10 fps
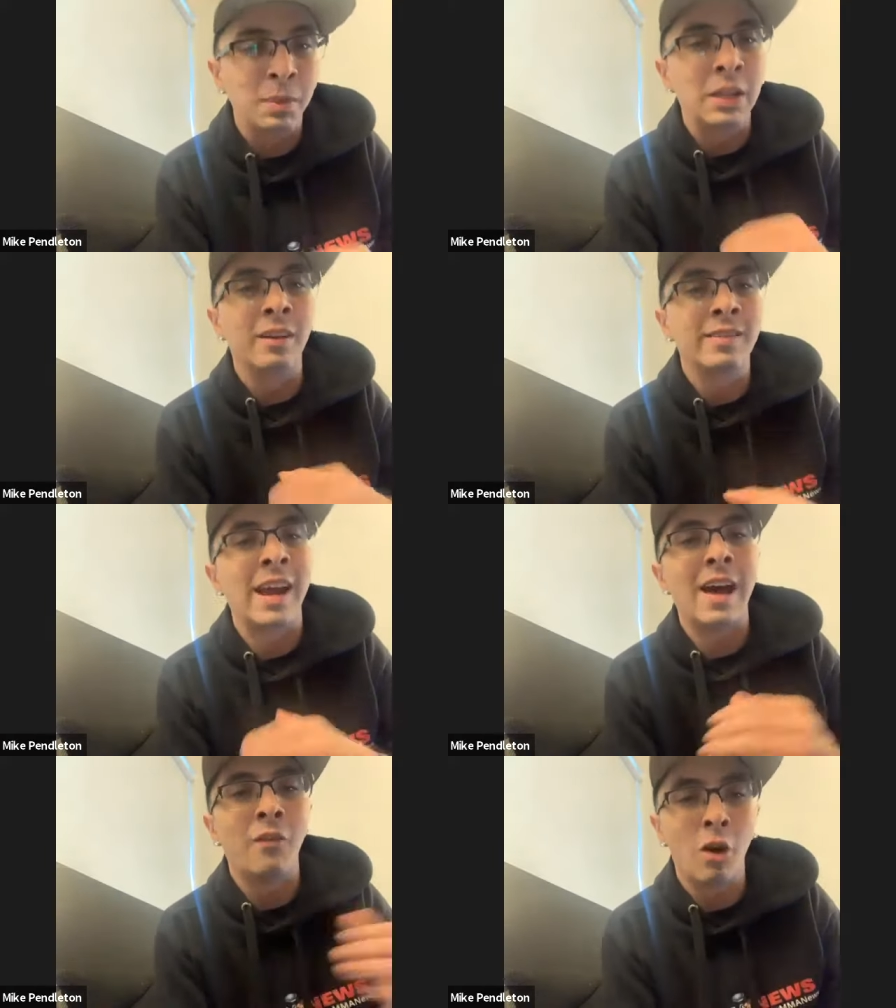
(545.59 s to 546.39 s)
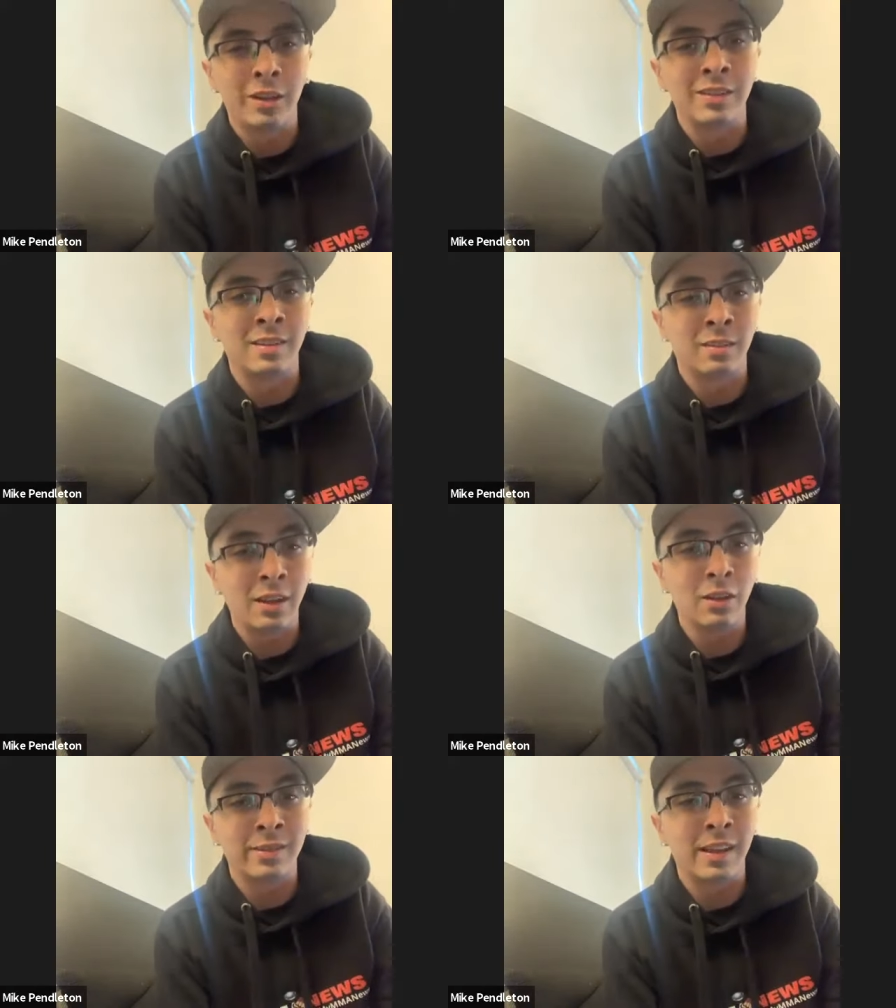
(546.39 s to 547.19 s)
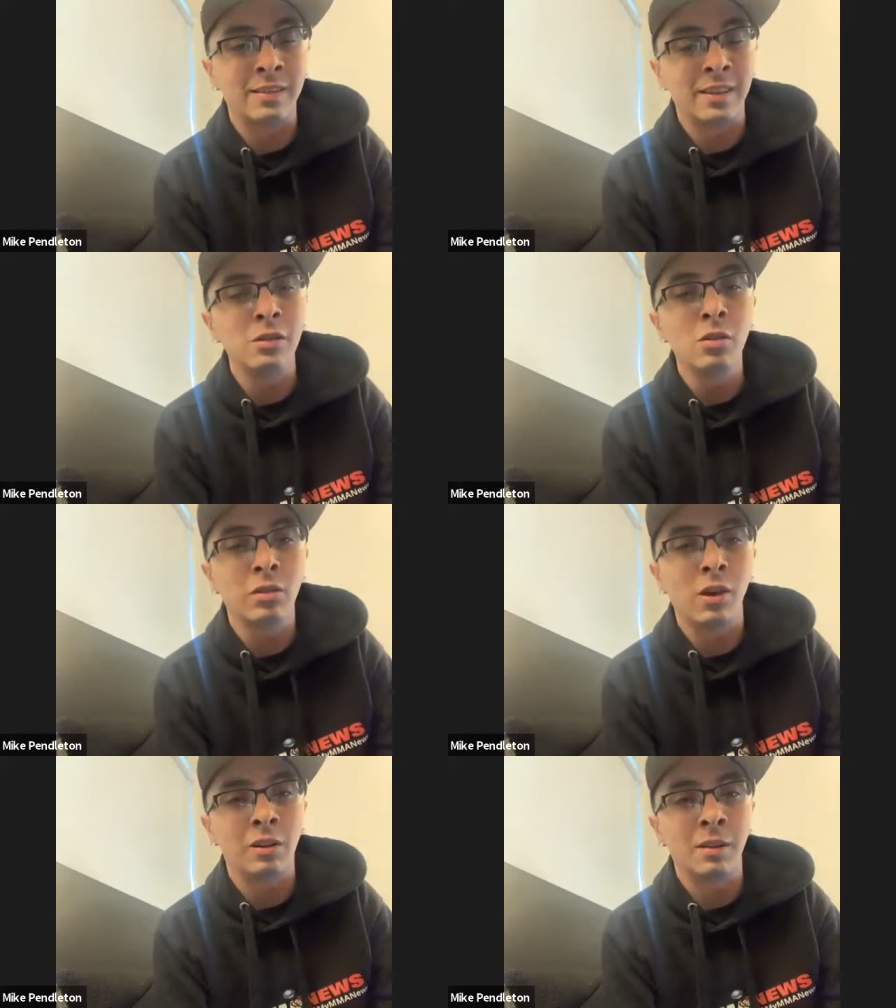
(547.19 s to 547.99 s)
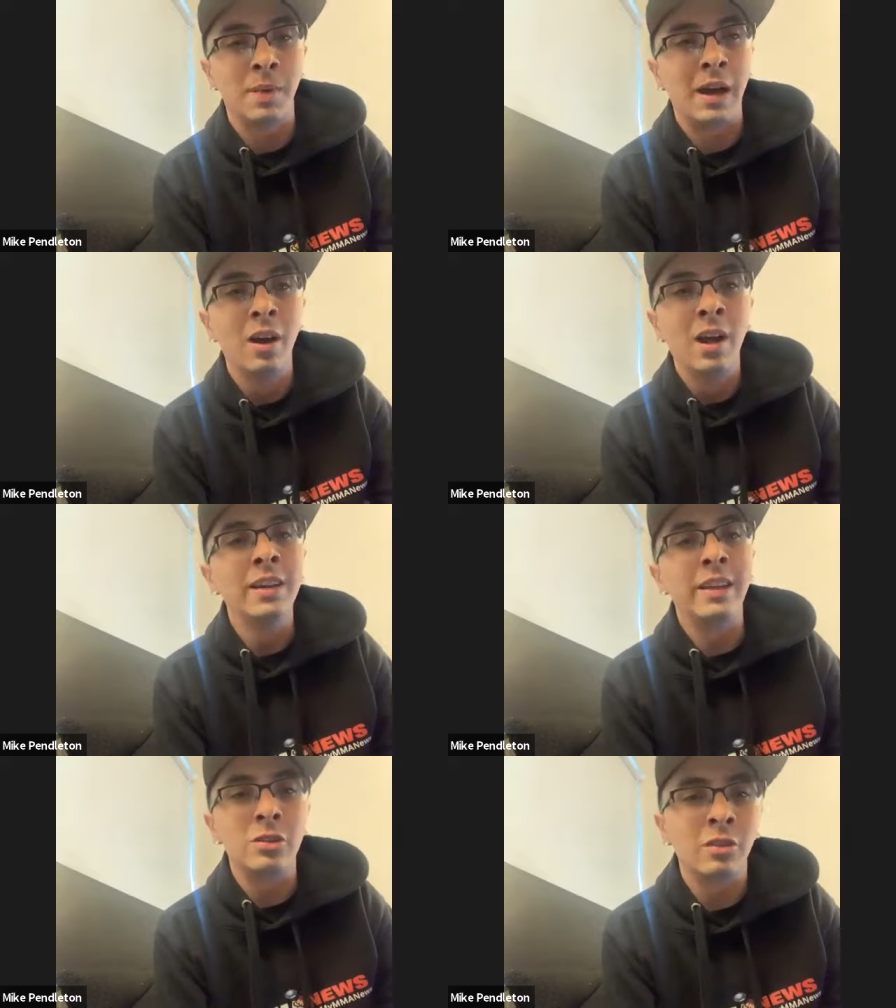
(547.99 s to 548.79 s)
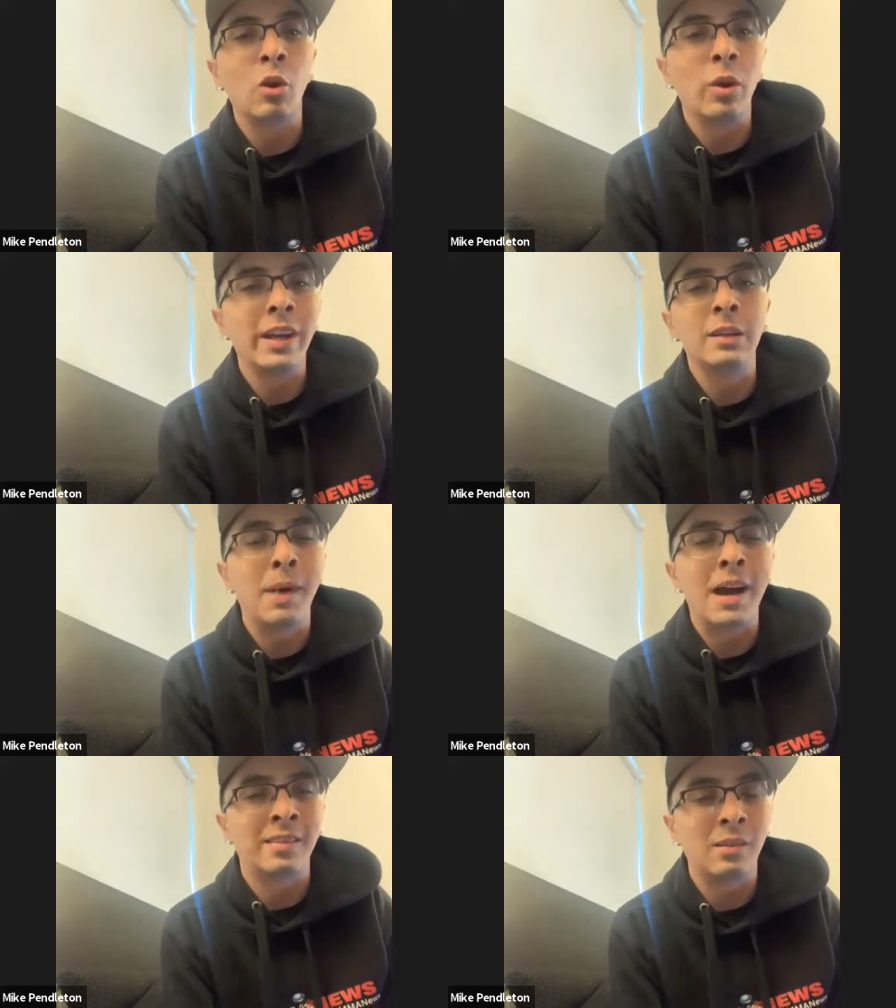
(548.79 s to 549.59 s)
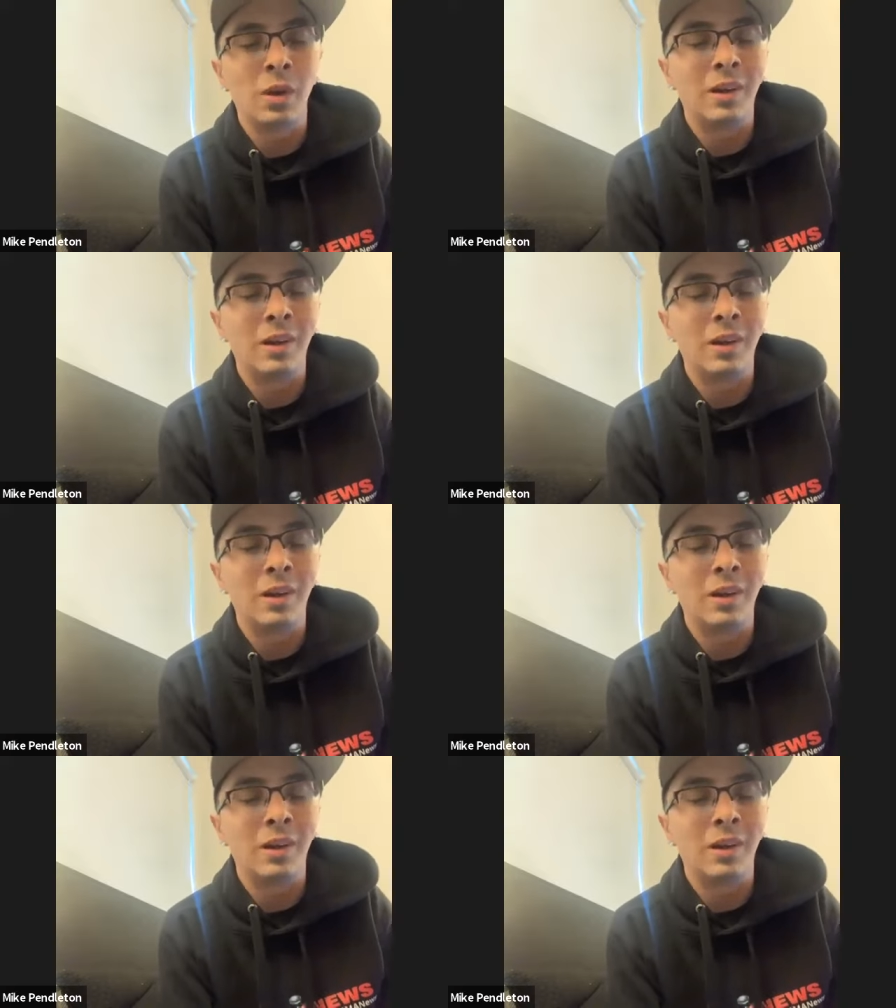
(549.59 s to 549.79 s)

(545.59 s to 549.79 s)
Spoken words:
because they have all the skill sets that you talked about that just going into boxing,